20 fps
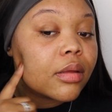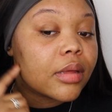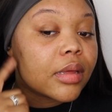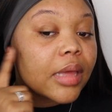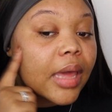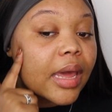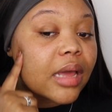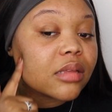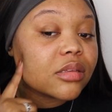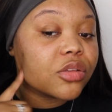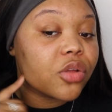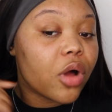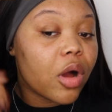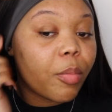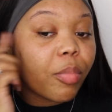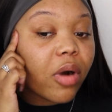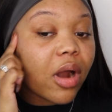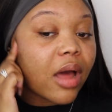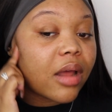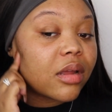cancel a
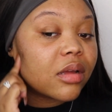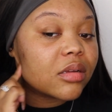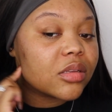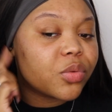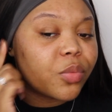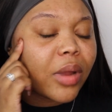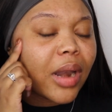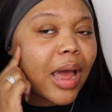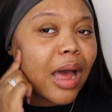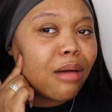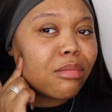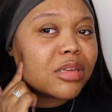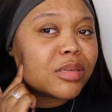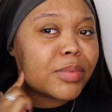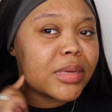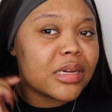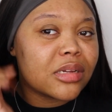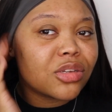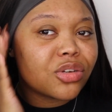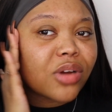product when I was
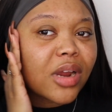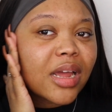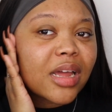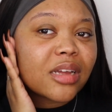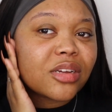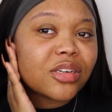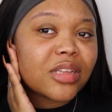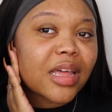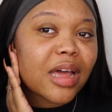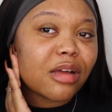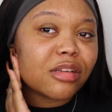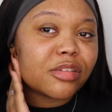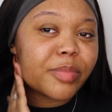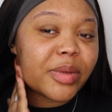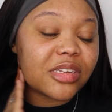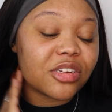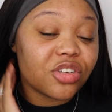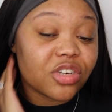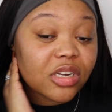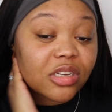being trashed. Like I was about
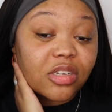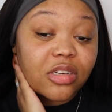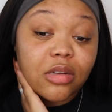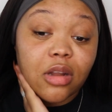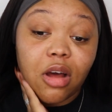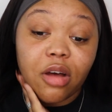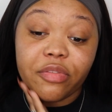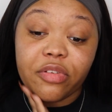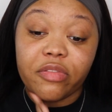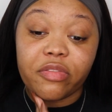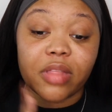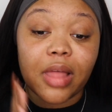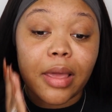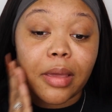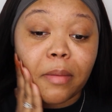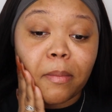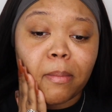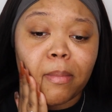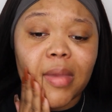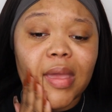to judge it off of
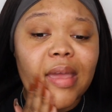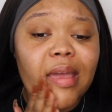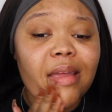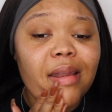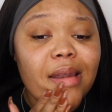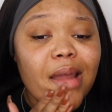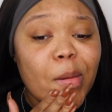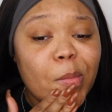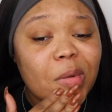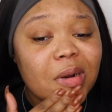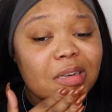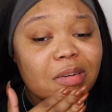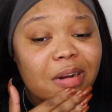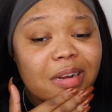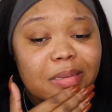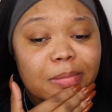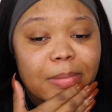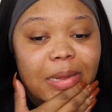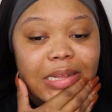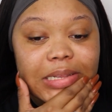like me not
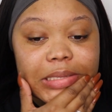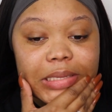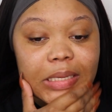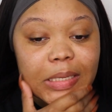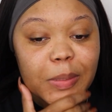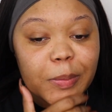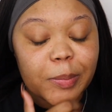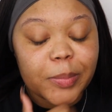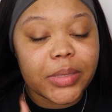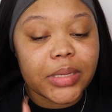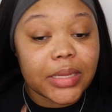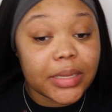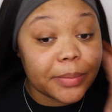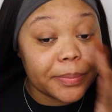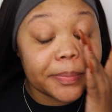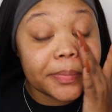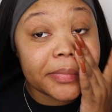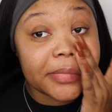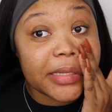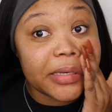moisturizing my skin, but
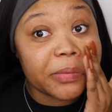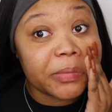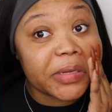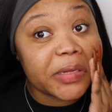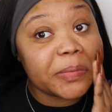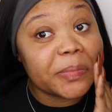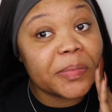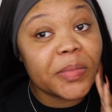anyway.